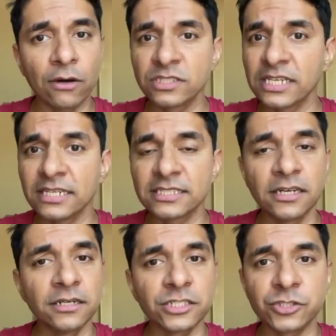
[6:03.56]
I don't say this
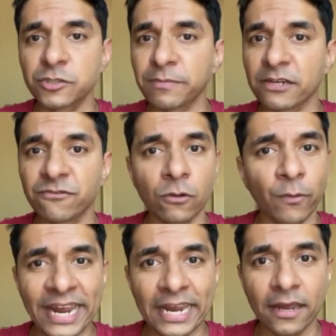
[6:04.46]
in a disrespectful
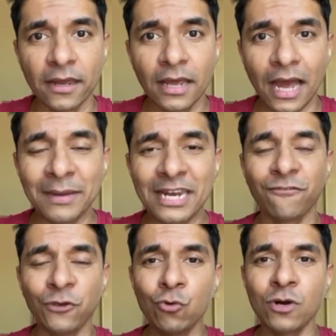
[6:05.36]
way. I mean,
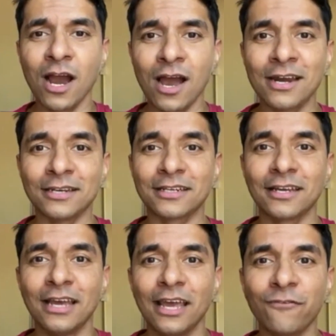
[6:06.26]
if you can't,
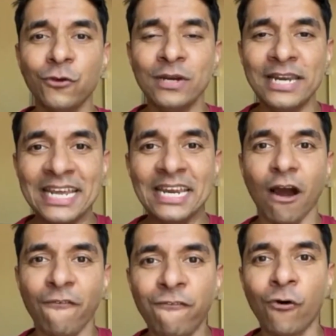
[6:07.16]
if you need
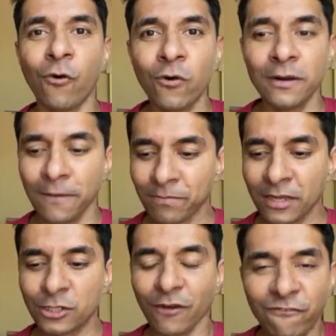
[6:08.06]
a phone
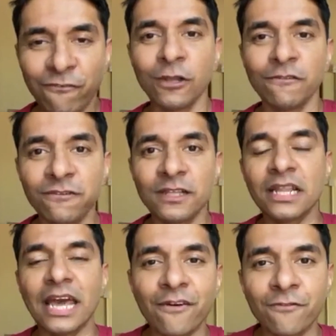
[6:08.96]
to
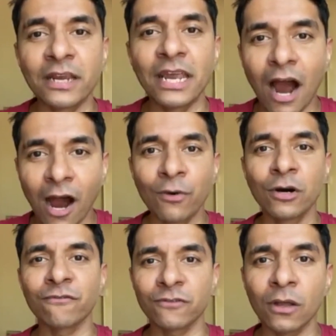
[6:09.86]
fulfill every
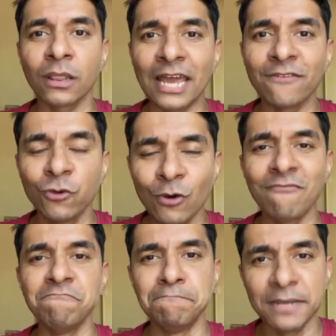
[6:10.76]
hour of your life, you
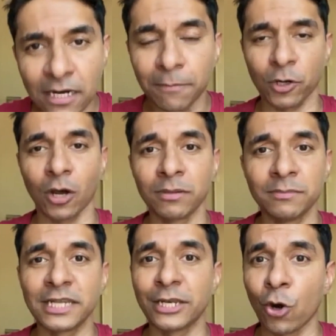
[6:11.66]
have bigger
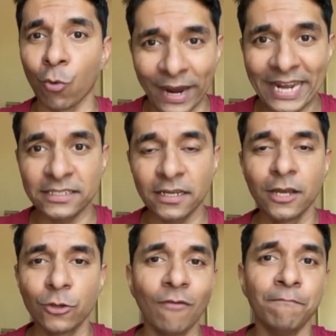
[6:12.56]
problems than your weight.
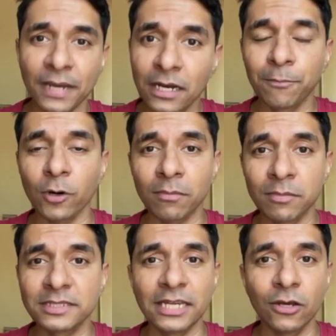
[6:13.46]
You have bigger
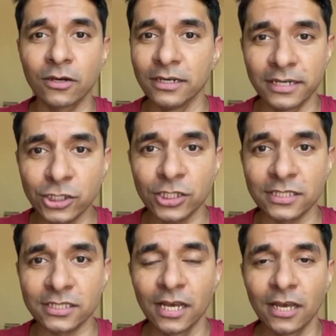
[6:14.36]
problems than your
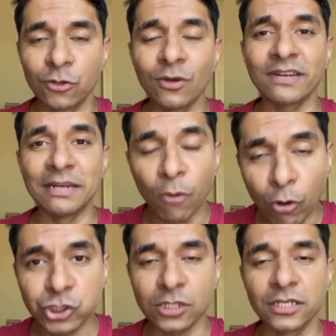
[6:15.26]
conditions. You have an
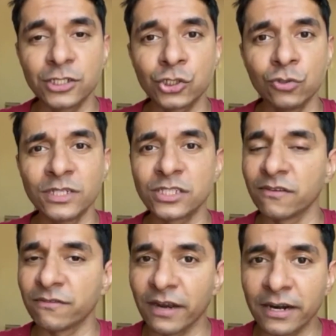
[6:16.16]
emotional issue, which
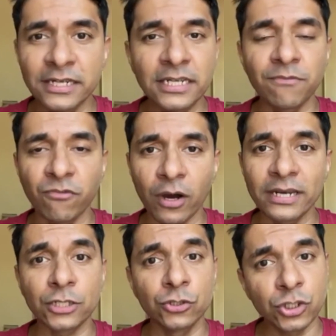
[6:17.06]
is a very deep
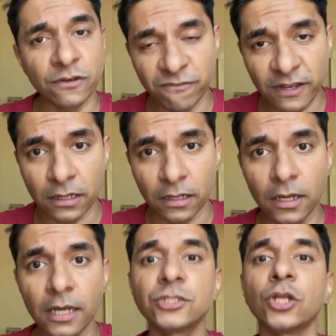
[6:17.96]
void that you should fill.
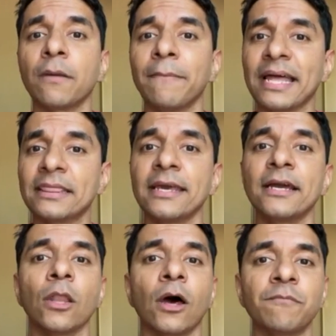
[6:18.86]
It's not a bad
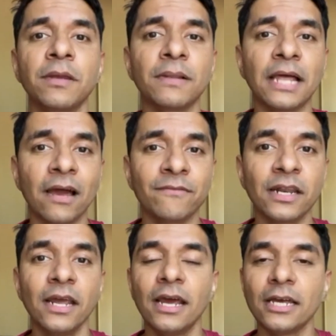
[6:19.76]
thing. A lot of people have
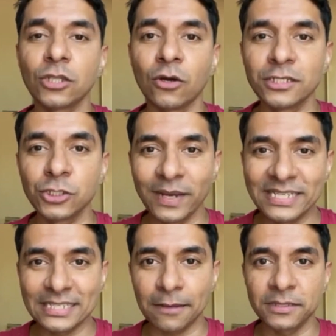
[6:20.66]
it, as long as you
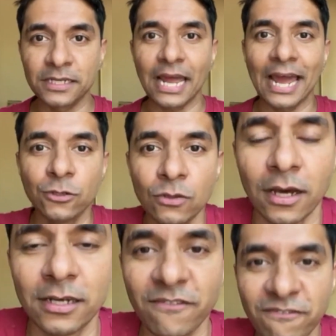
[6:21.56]
accept it and you
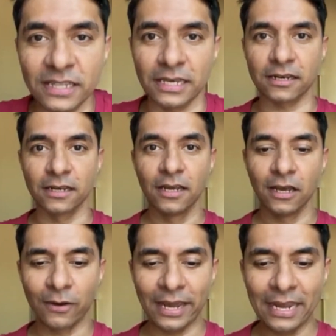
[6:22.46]
learn to fill it.
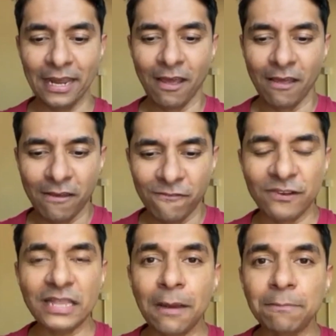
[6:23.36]
Okay?
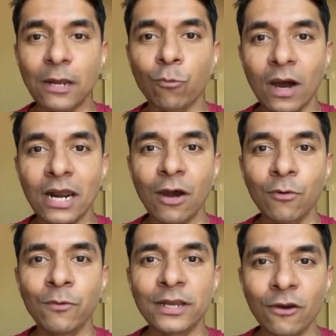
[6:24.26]
Fill up that 1
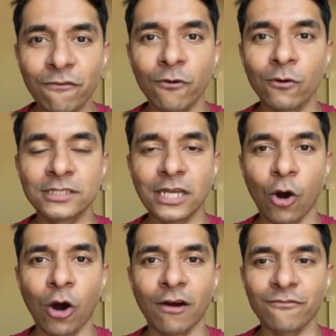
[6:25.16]
hour when your phones
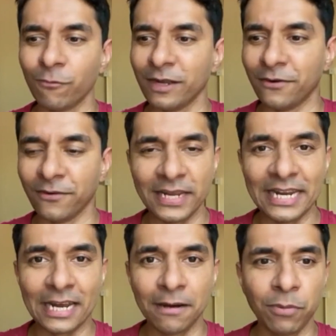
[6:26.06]
are off with
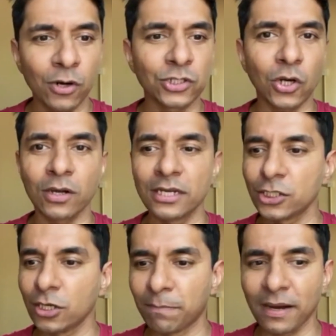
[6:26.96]
reading a book, talking
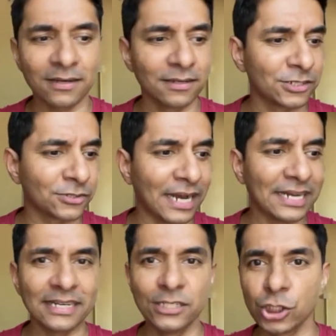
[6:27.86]
to your partners,
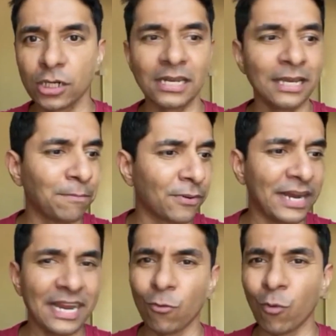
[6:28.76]
writing, journaling,
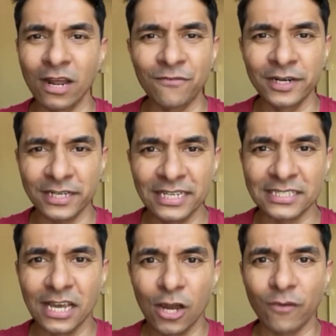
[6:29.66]
praying, whatever it
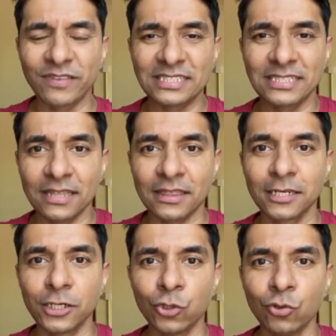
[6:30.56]
is. Or if there's
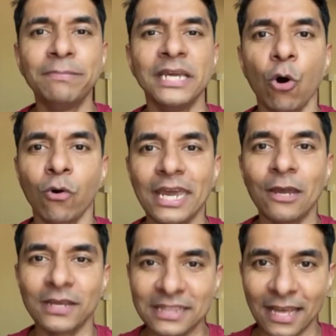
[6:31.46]
nothing to do, be
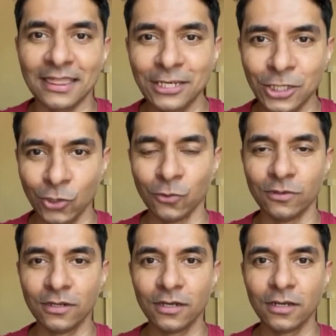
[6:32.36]
okay with nothing to do.